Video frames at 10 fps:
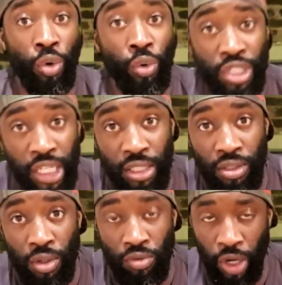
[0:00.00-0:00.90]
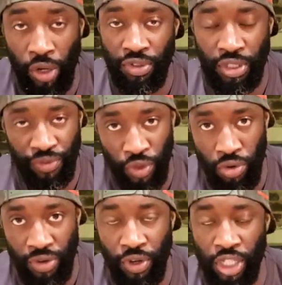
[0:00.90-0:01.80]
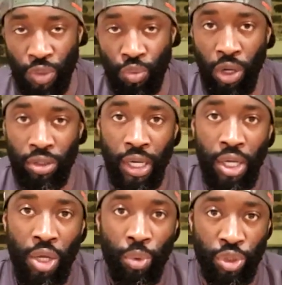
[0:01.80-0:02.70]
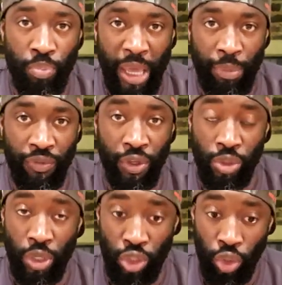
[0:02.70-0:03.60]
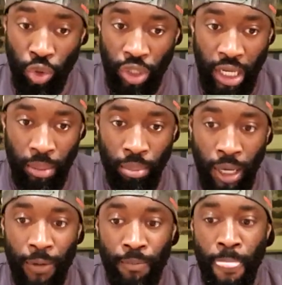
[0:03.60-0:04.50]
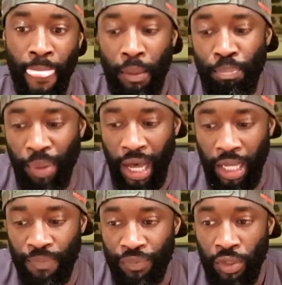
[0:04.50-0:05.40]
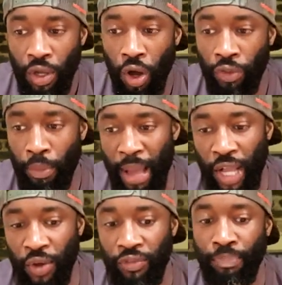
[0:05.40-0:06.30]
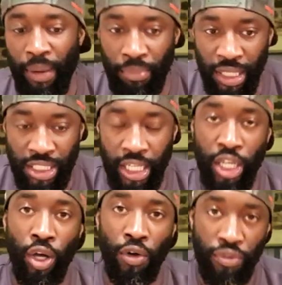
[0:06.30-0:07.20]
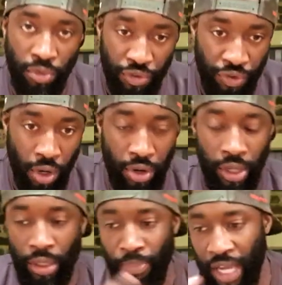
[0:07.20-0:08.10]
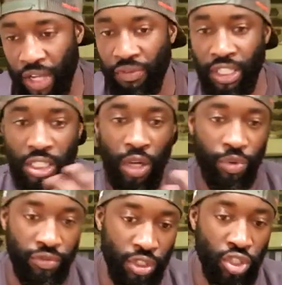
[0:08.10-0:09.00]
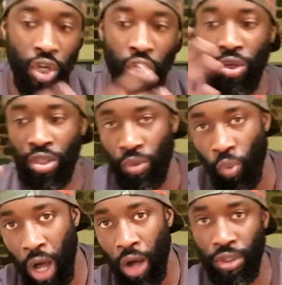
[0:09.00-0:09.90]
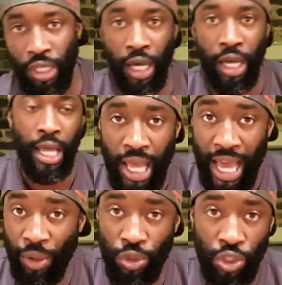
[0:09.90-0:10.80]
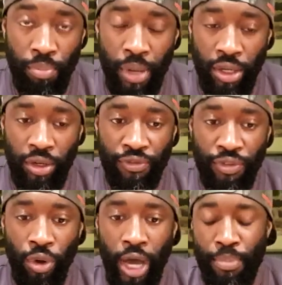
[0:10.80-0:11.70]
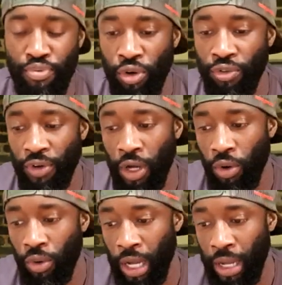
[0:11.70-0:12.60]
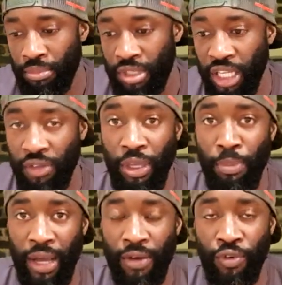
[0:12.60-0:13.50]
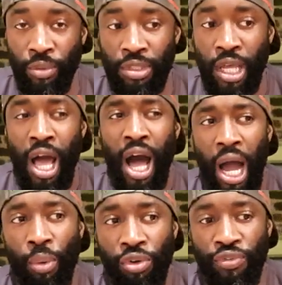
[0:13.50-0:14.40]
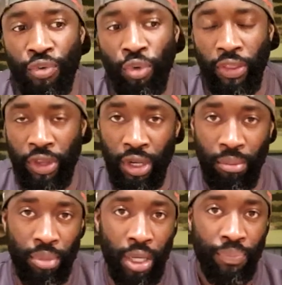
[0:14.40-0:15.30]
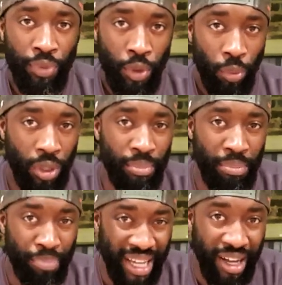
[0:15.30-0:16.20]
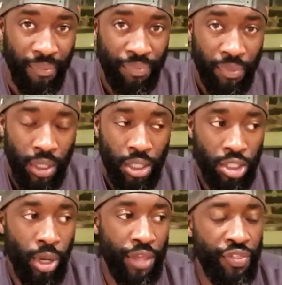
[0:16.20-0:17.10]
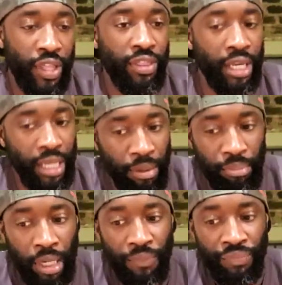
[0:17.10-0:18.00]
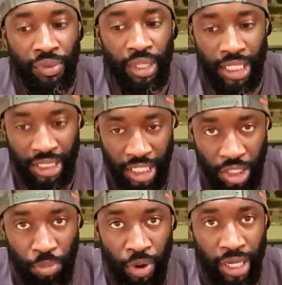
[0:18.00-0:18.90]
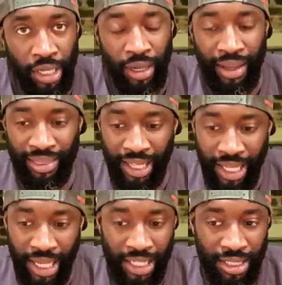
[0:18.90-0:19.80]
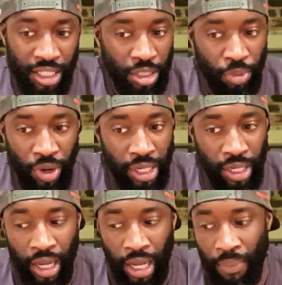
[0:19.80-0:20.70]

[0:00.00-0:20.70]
Ortiz, right? Obviously, Fury versus Wilder was on pay-per-view, so it's a good number. But on the back of the publicity he got from the Fury, on the back of this stuff with DAZN and Wilder, and also being on a few high-profile TV platforms, I would have thought that the number would have been bigger. So I think the number is disappointing. I think it is disappointing.